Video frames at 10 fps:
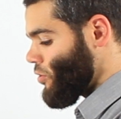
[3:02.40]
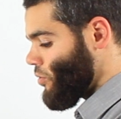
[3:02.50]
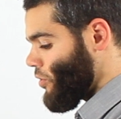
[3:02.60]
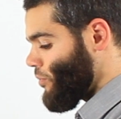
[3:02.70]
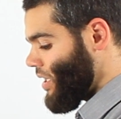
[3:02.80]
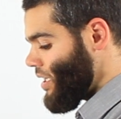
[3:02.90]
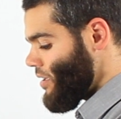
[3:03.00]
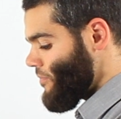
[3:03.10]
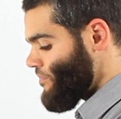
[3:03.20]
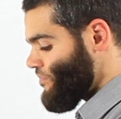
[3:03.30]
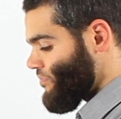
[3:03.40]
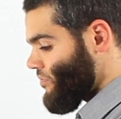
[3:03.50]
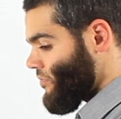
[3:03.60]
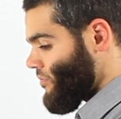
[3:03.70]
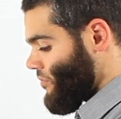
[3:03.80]
do it with me.
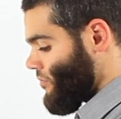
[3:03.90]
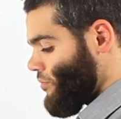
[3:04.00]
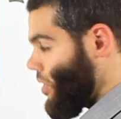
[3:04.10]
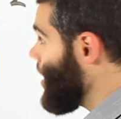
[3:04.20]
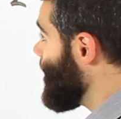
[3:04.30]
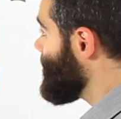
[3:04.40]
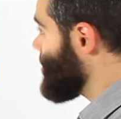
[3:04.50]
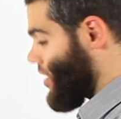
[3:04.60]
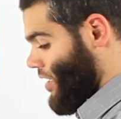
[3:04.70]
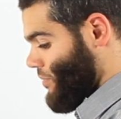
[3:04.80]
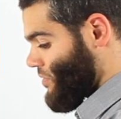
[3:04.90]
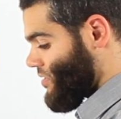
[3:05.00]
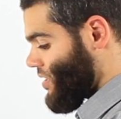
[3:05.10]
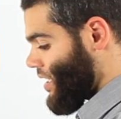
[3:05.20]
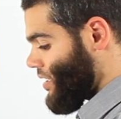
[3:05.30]
Pi times
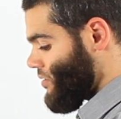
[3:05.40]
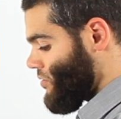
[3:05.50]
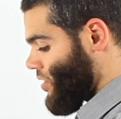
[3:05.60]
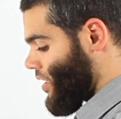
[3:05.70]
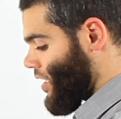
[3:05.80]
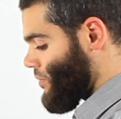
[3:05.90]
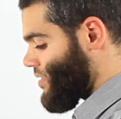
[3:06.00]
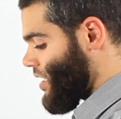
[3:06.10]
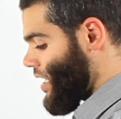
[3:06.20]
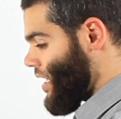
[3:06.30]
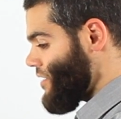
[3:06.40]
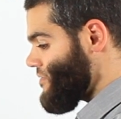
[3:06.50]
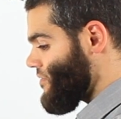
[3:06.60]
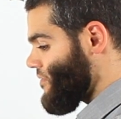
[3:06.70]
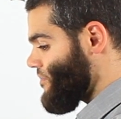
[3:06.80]
10 times
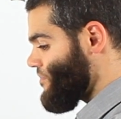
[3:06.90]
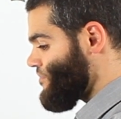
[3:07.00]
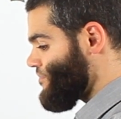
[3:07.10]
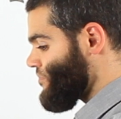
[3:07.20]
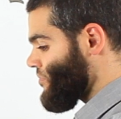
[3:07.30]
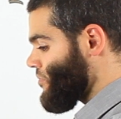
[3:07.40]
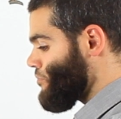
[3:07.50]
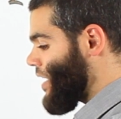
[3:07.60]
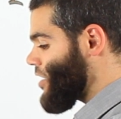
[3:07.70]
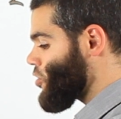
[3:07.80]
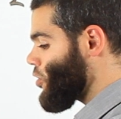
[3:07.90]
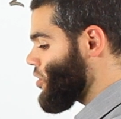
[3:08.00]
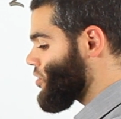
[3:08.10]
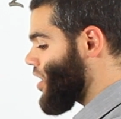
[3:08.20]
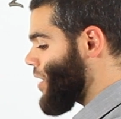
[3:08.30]
half. Make sure
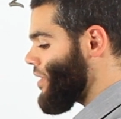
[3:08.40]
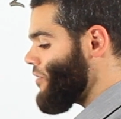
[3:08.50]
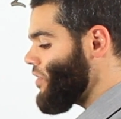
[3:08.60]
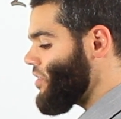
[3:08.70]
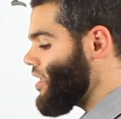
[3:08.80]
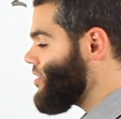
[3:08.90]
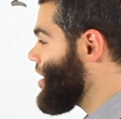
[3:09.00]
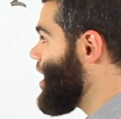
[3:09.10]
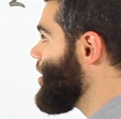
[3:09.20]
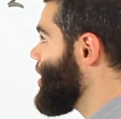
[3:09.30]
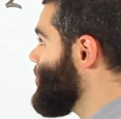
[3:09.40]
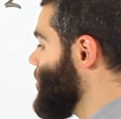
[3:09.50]
you type everything into the calculator